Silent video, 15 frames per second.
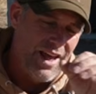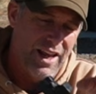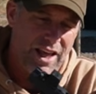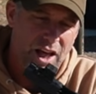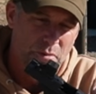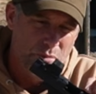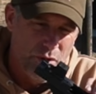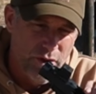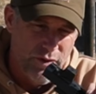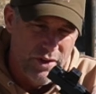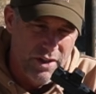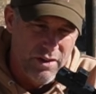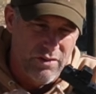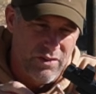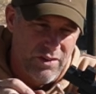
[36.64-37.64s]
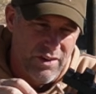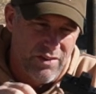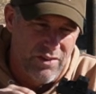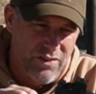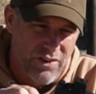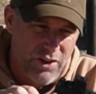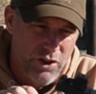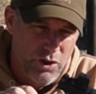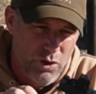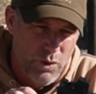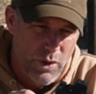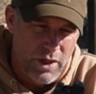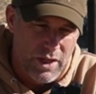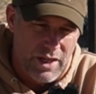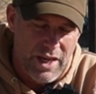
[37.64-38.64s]
a couple of these. This is the
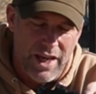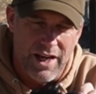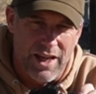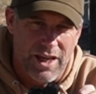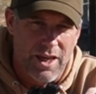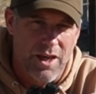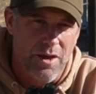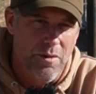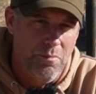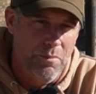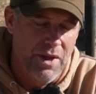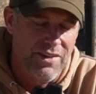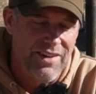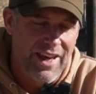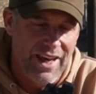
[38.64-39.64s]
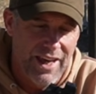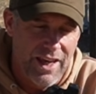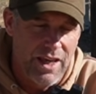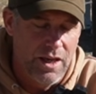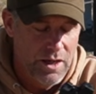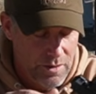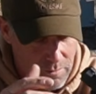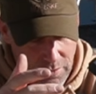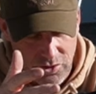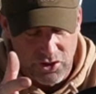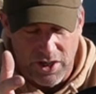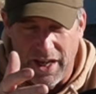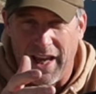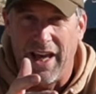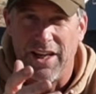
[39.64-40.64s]
new Canik Mete, which
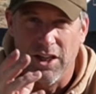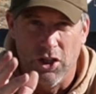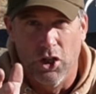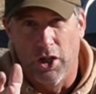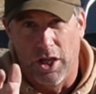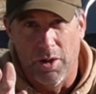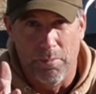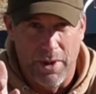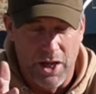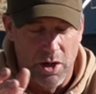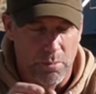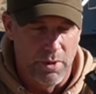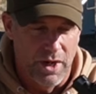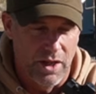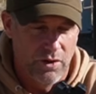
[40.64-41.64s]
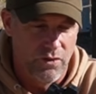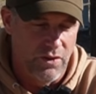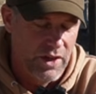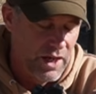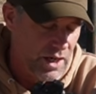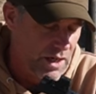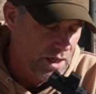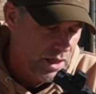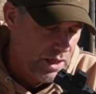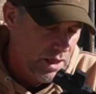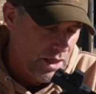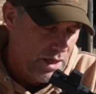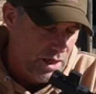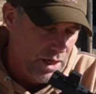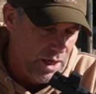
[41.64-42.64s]
I had to look up how to pronounce that
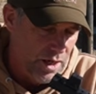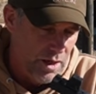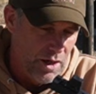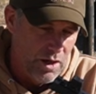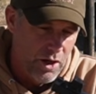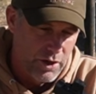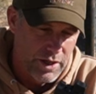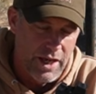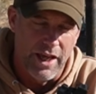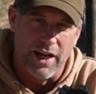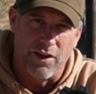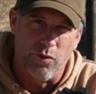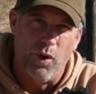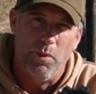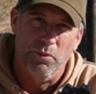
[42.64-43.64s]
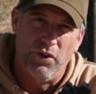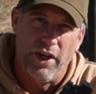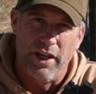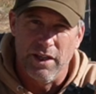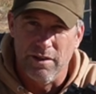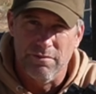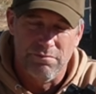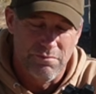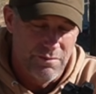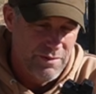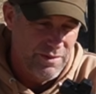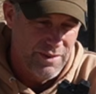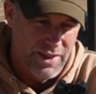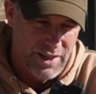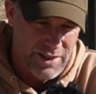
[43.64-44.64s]
on Canik's website.
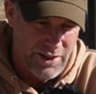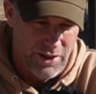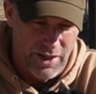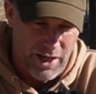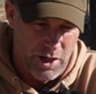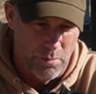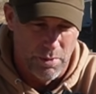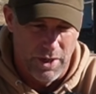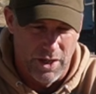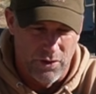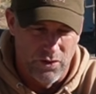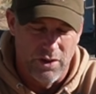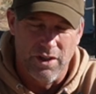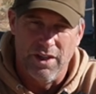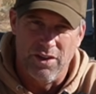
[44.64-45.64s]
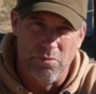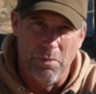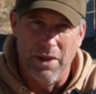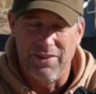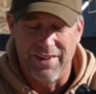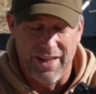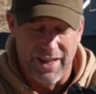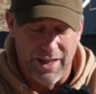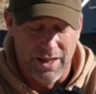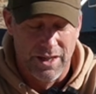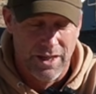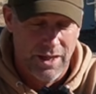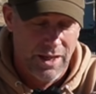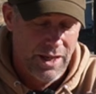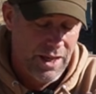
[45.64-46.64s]
They tell you how to pronounce it. It's Mete.
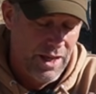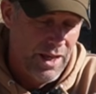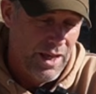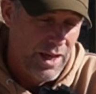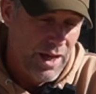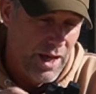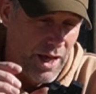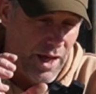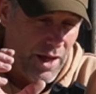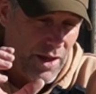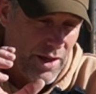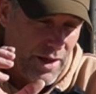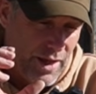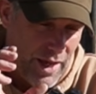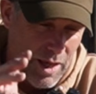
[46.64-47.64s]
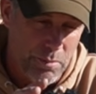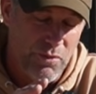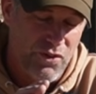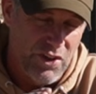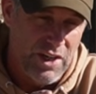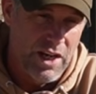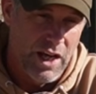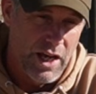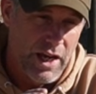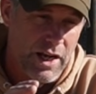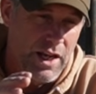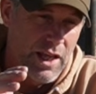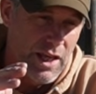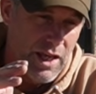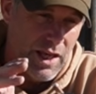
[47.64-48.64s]

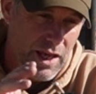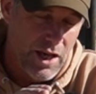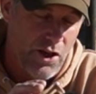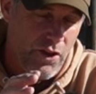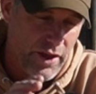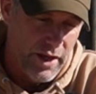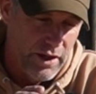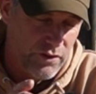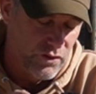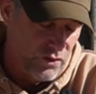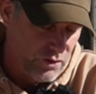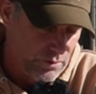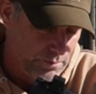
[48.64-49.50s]
MC9LS.